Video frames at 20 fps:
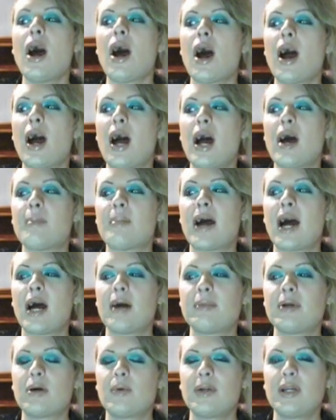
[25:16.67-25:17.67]
um,
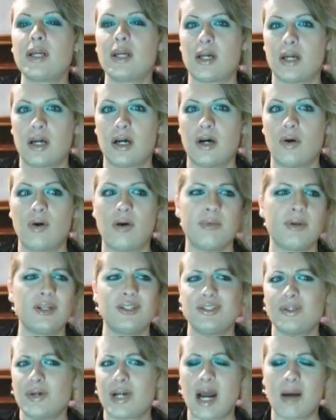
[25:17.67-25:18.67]
I'm going to go. I'm
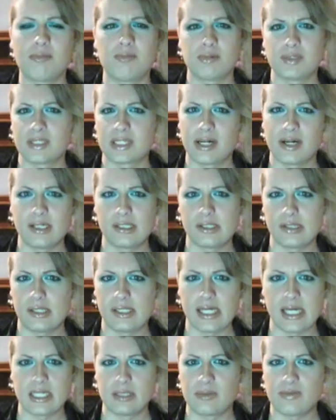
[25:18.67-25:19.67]
going to do a couple more scary
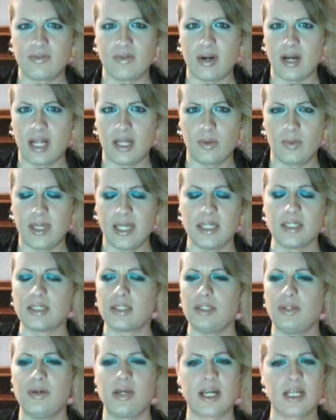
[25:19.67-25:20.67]
story times before Halloween,
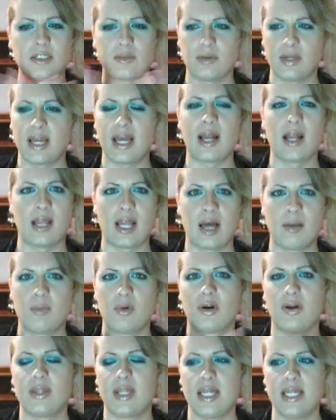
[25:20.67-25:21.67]
so you guys will get a lot
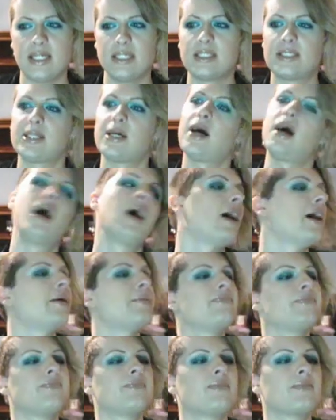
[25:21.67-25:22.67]
more of these.
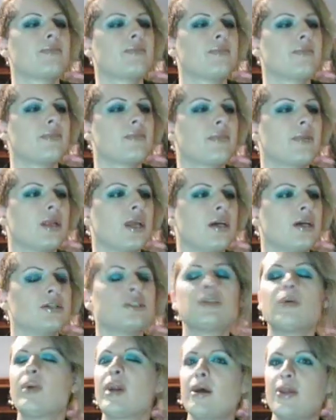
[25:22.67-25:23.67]
Um,
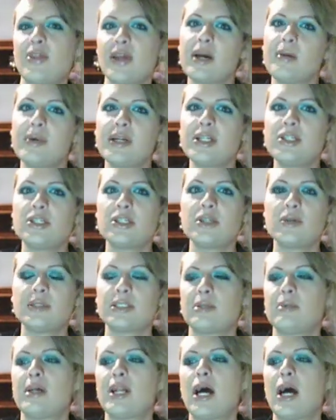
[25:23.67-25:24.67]
so what I think I'm going to do
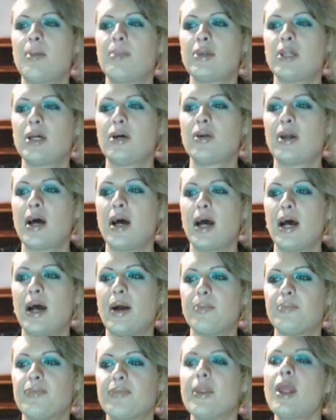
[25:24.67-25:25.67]
is I'm going to upload
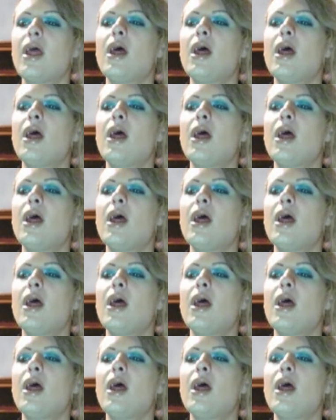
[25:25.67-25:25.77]
um,